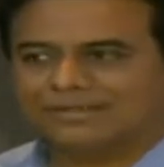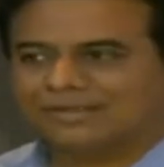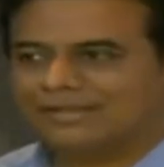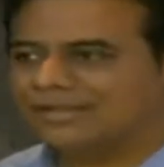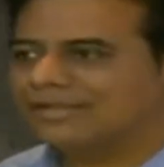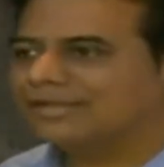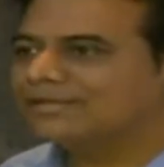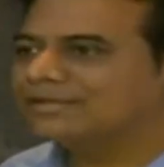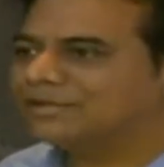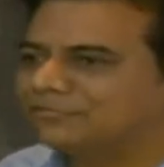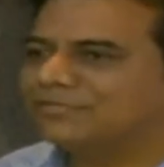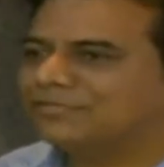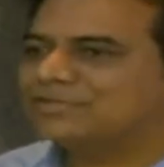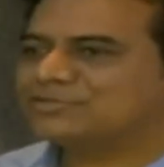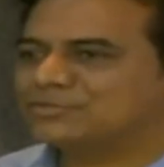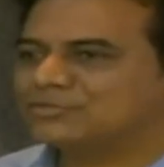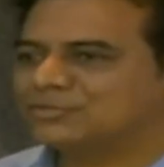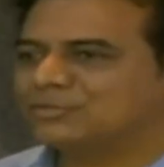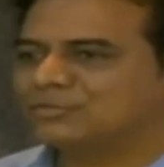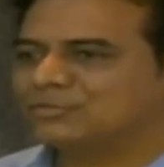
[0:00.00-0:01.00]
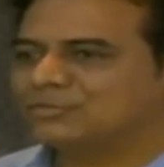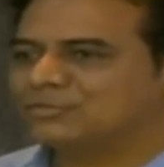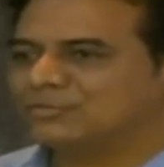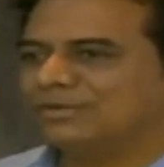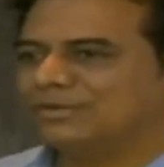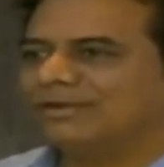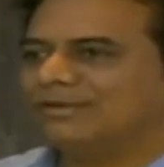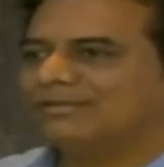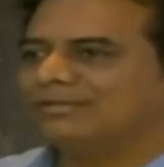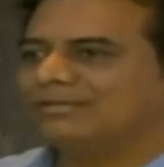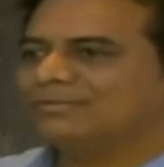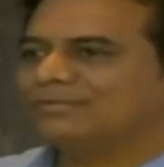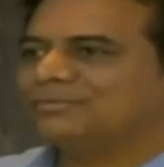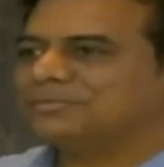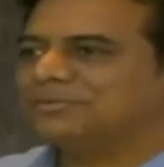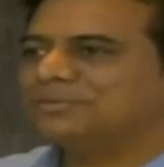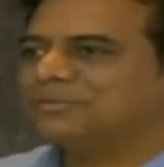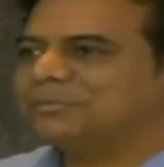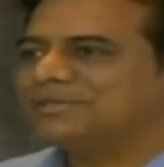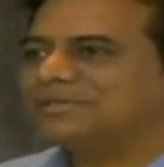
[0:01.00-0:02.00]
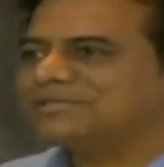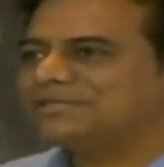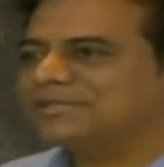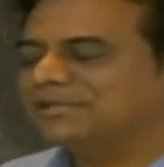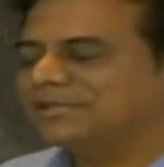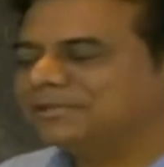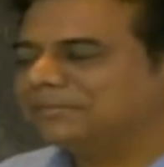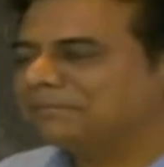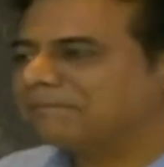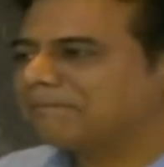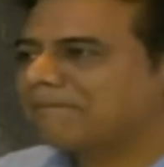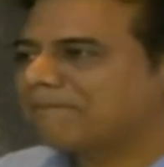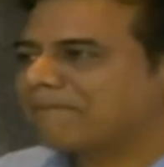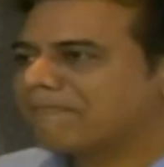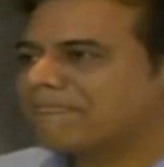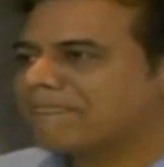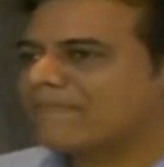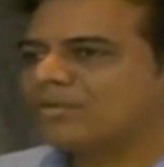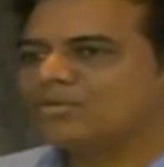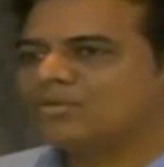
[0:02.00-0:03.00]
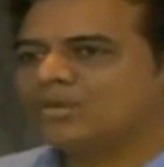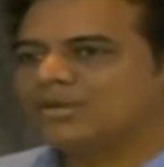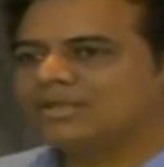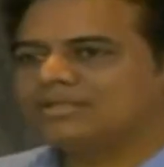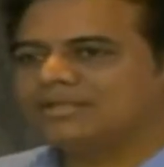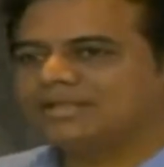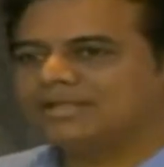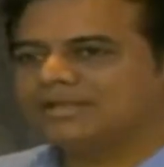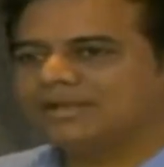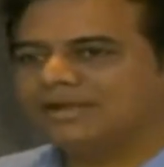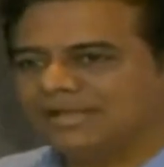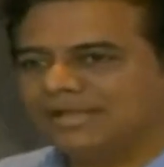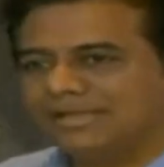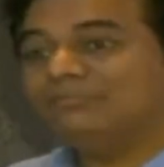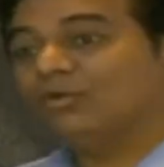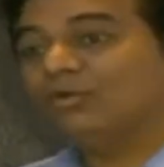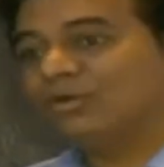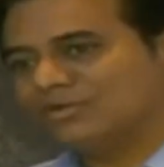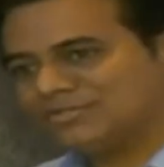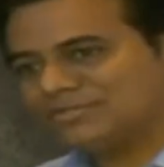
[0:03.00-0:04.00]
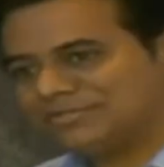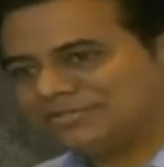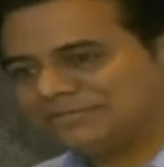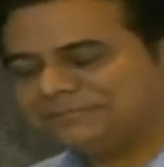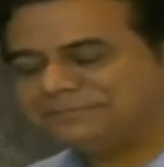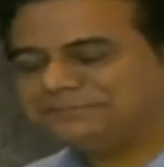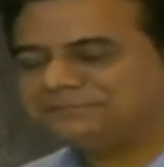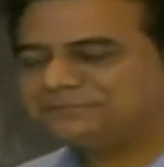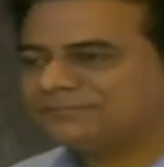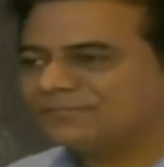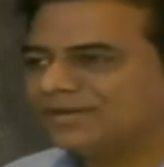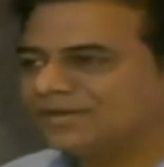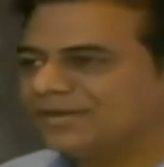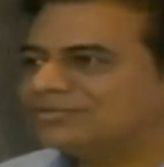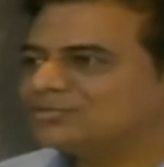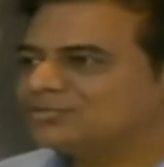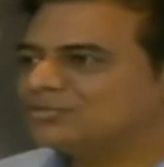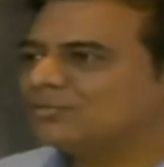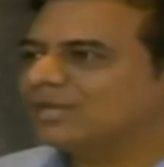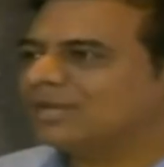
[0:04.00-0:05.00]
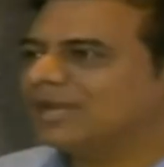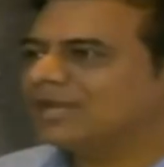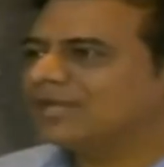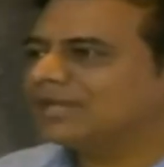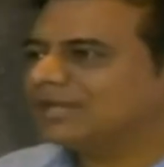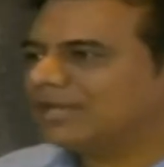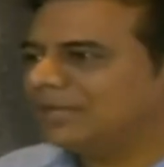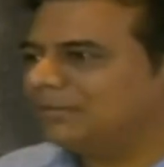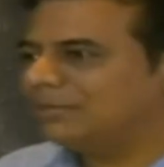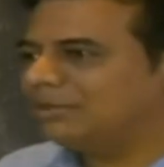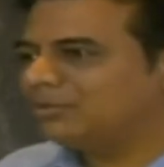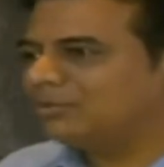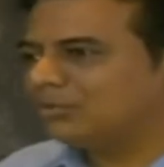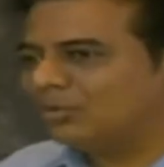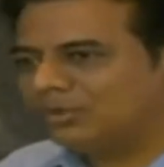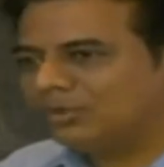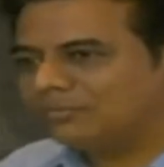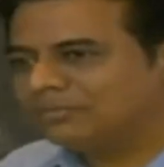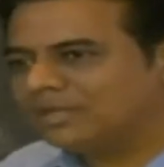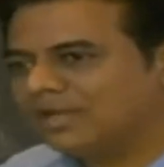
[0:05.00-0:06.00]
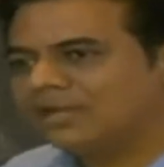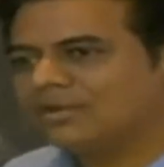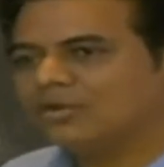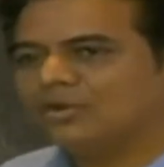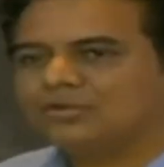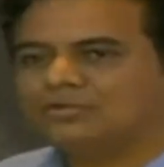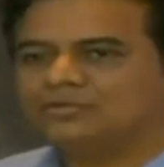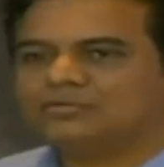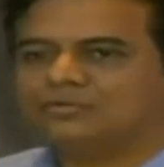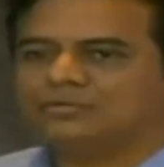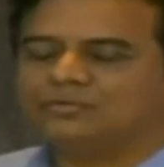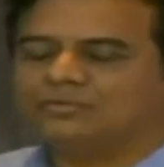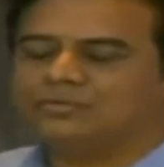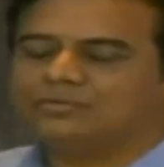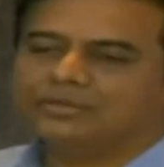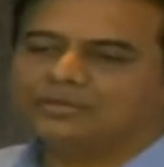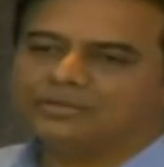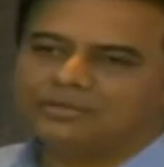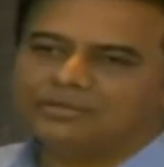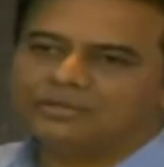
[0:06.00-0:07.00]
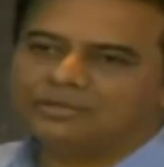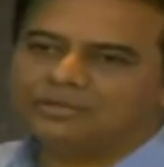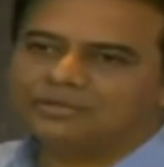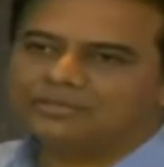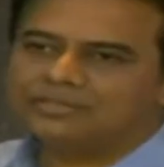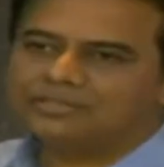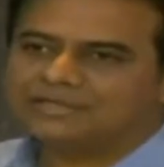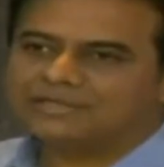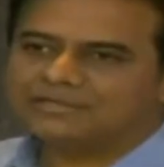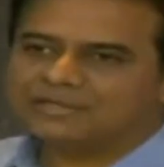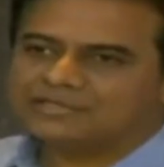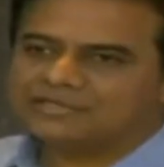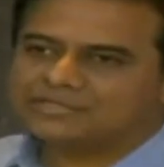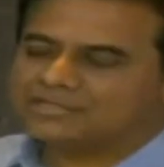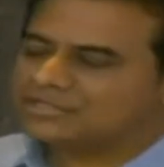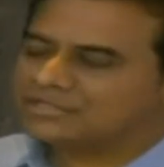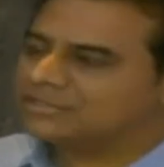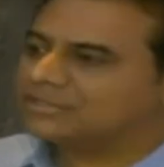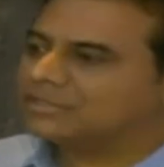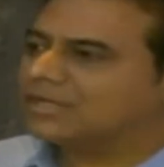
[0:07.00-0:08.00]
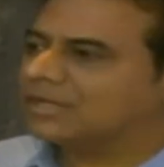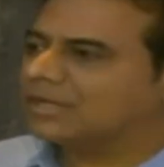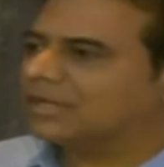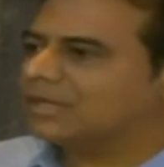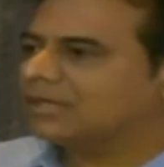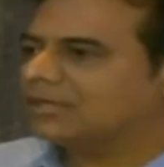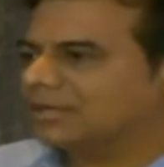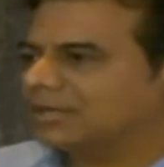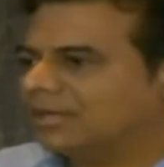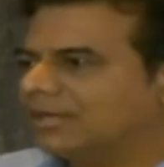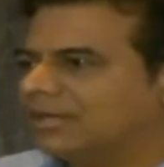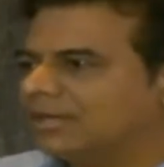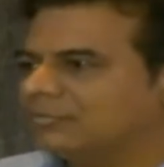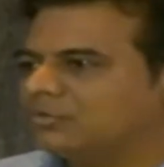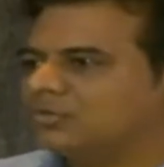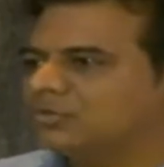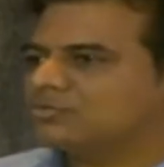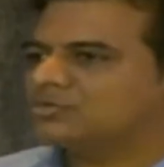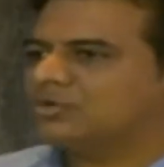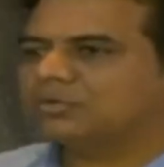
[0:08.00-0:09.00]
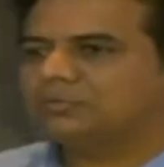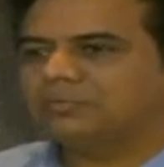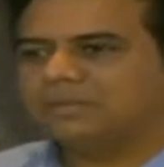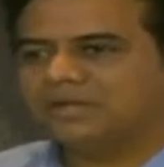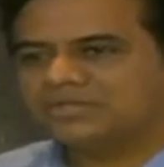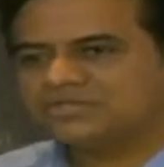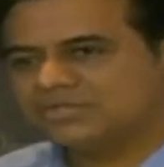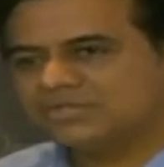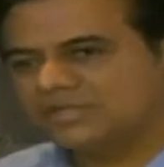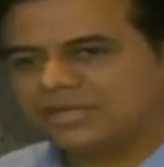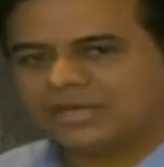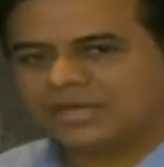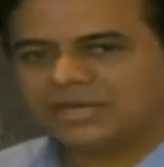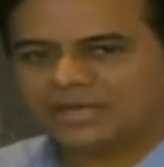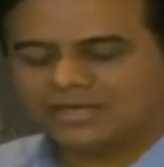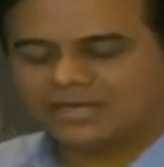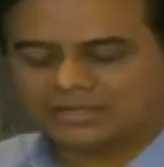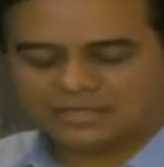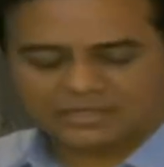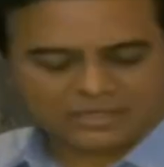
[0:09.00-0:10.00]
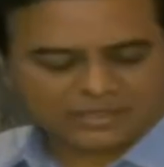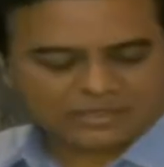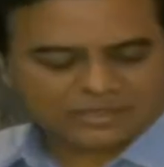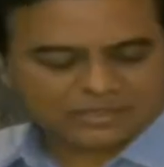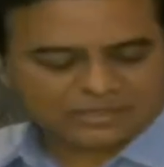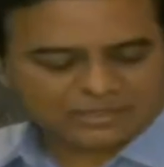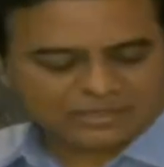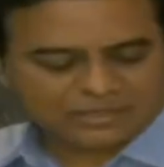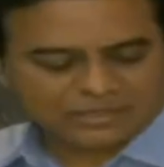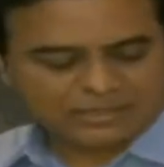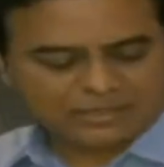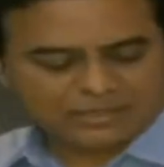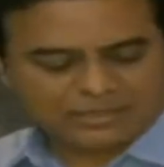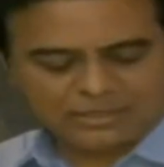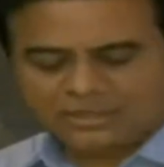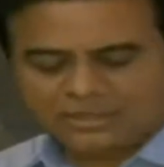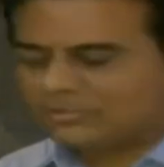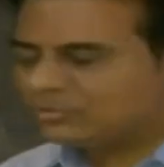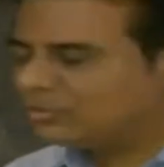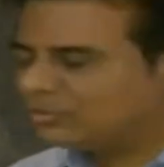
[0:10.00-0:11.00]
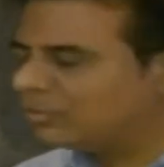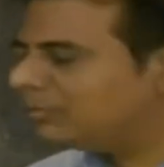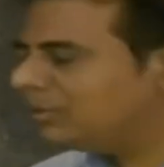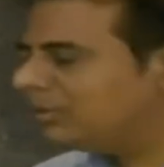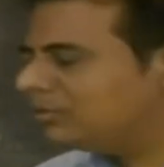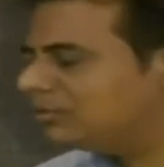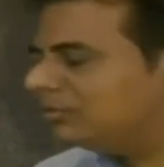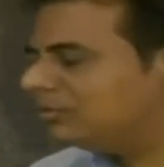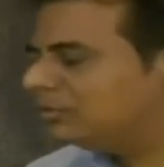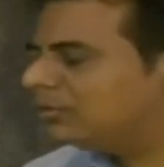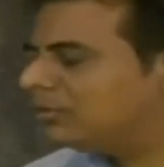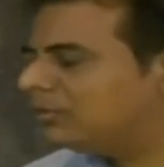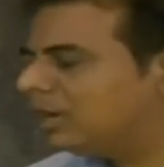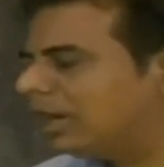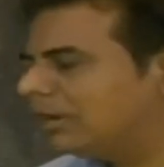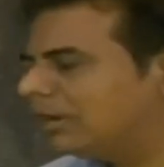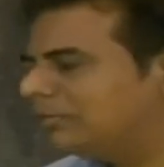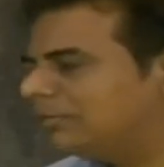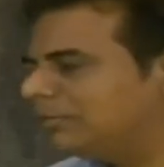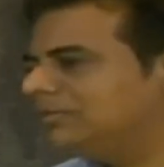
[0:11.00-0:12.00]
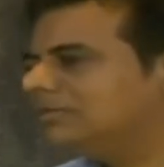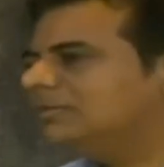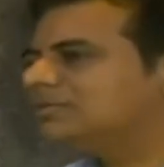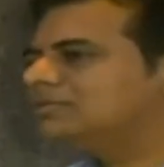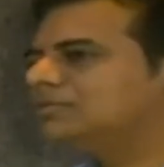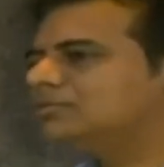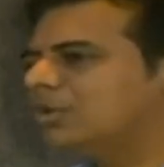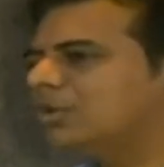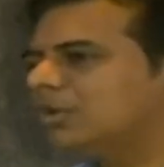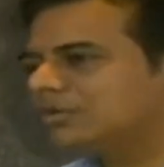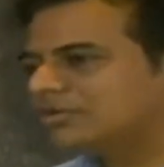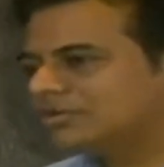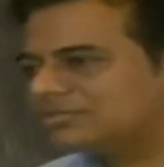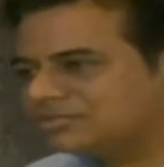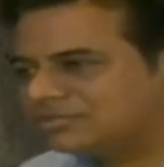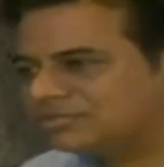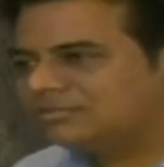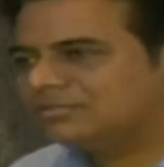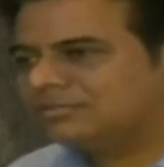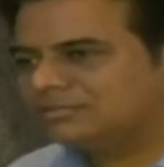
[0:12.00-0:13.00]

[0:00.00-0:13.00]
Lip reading: He can convince you, to basically do anything he wants. Right? So when I came and told him that I got through this entrance test in Karnataka and I'm going to join medicine in Karnataka, he told me, do you know how many years a doctor's,